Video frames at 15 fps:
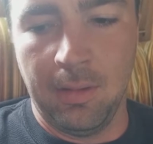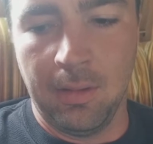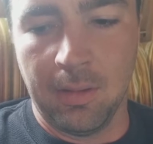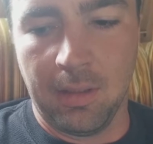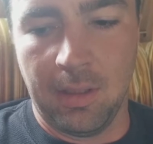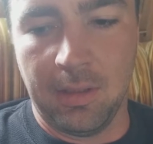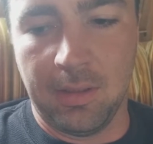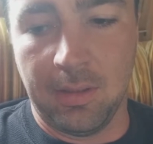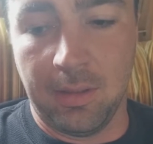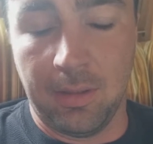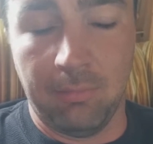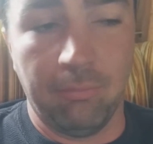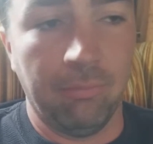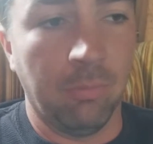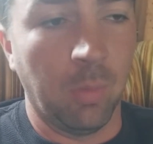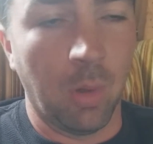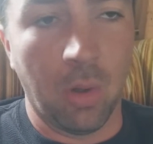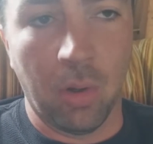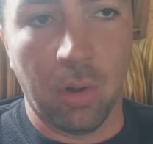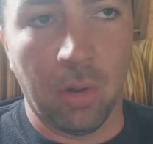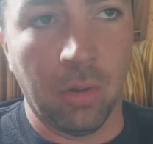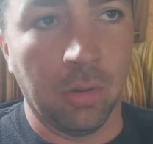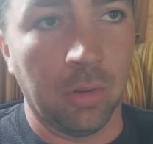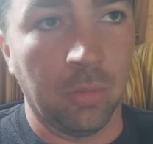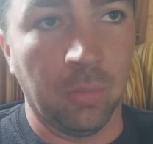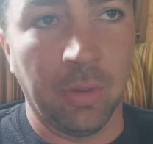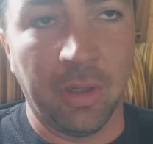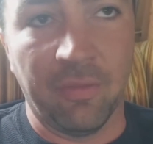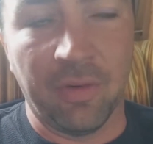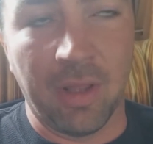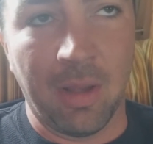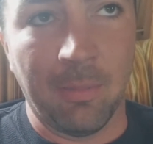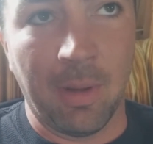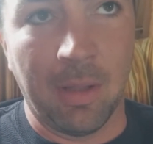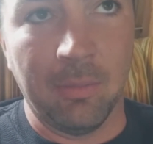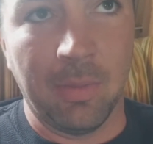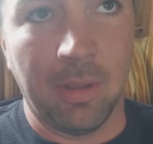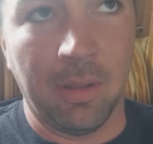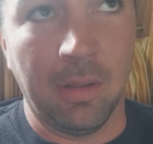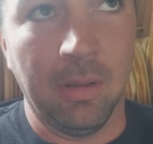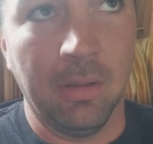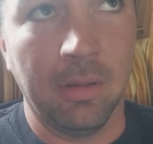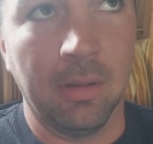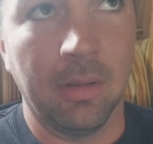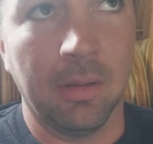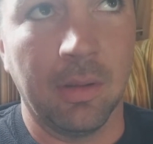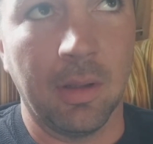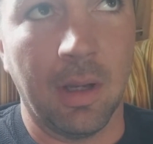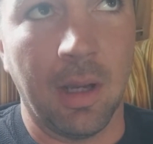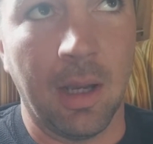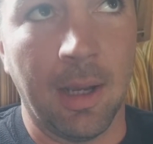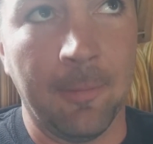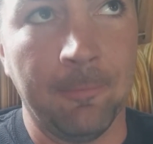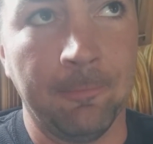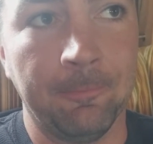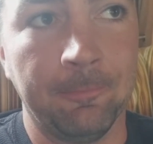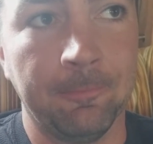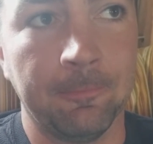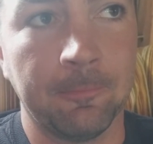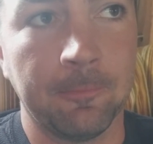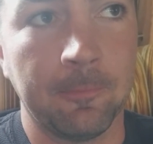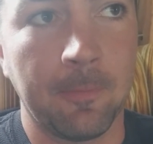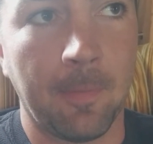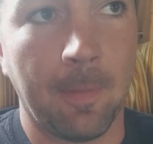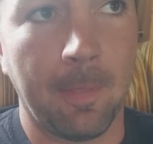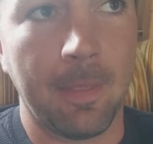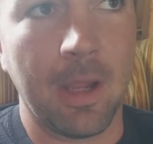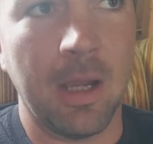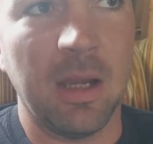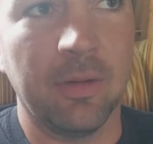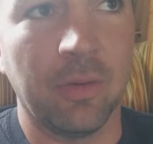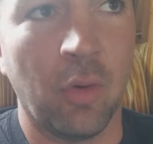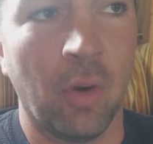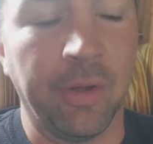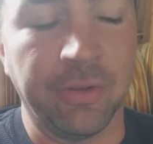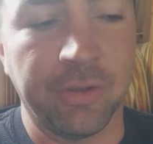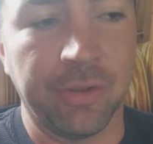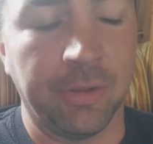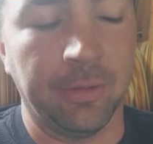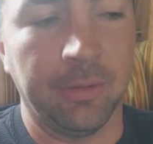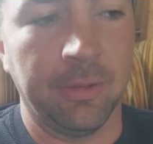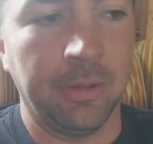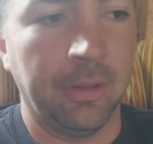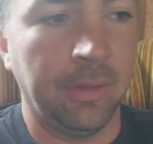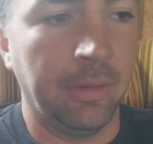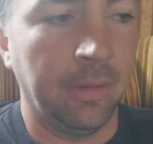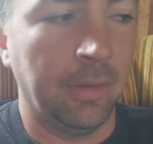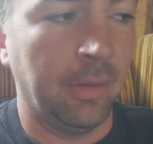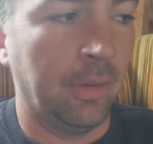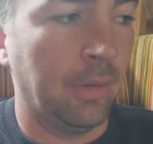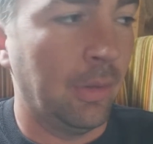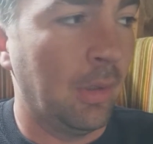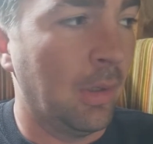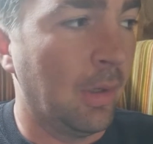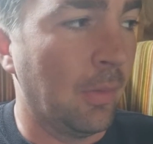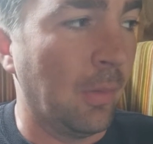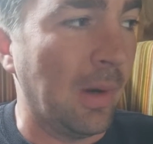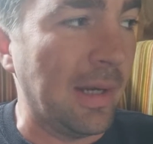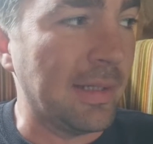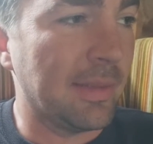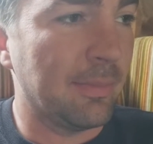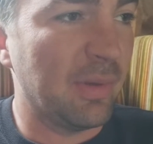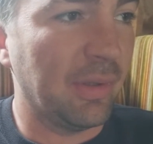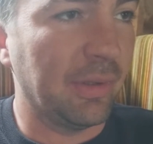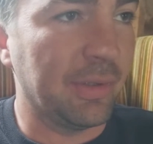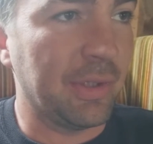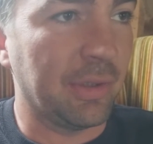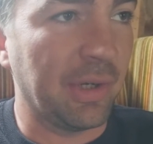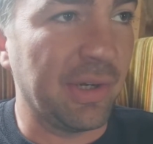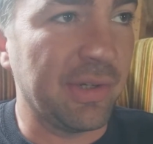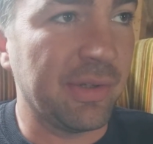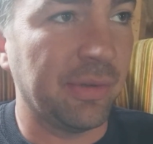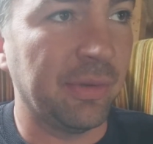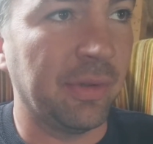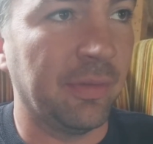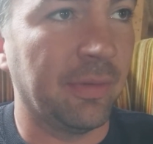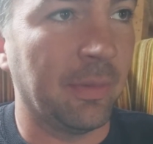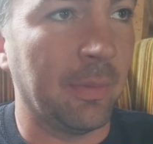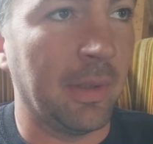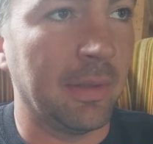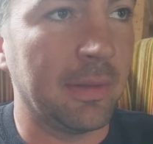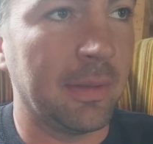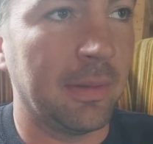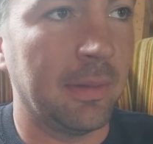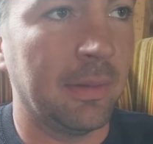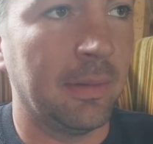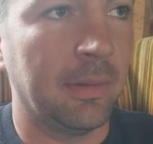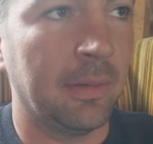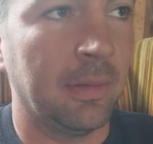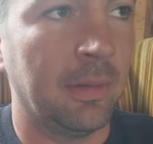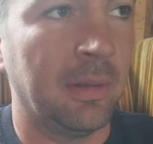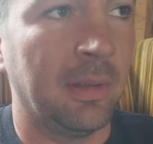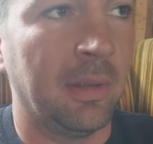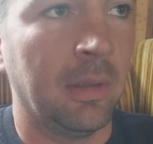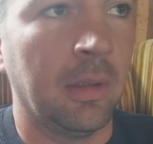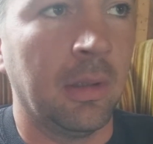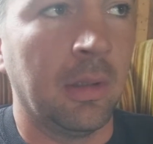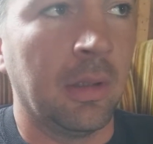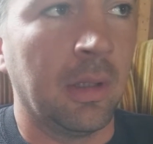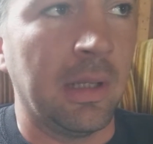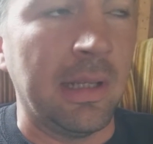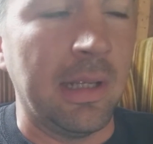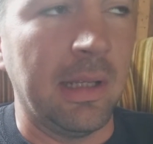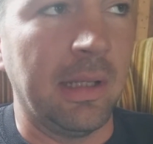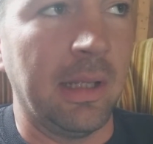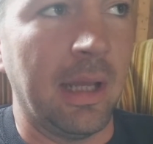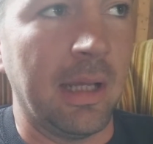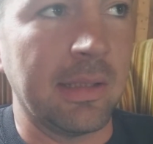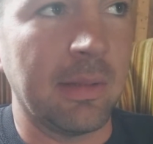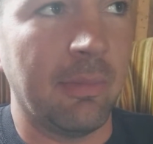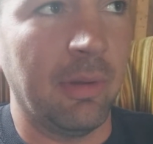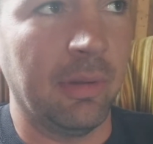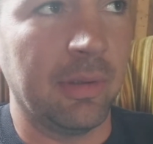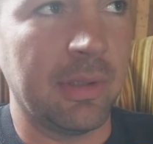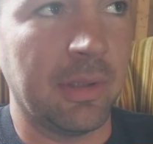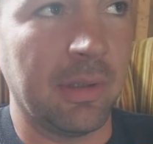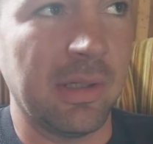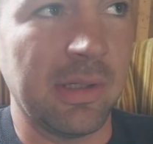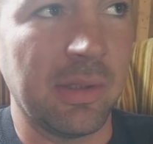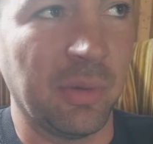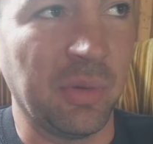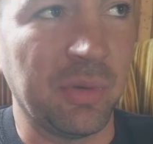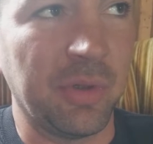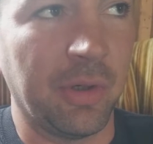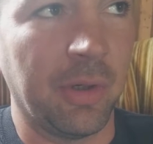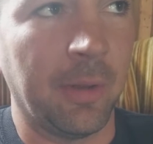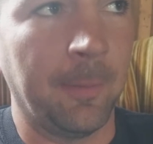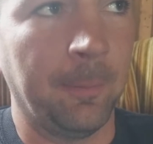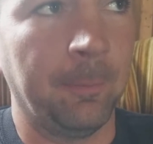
into law or whatever that might be. Um, I have a question. Why is the military excluded from this? As a military soldier,